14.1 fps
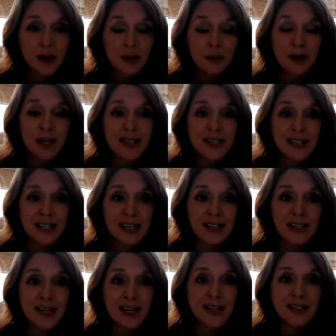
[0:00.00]
because it
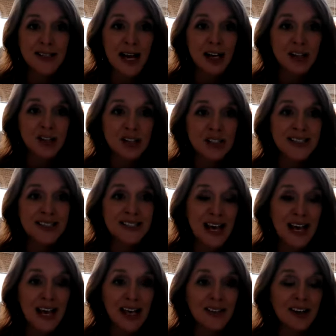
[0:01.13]
does actually
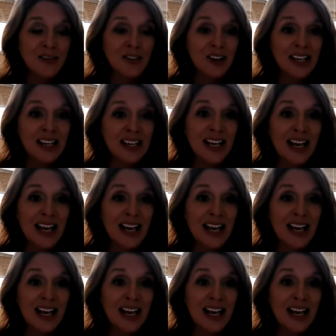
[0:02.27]
say that if it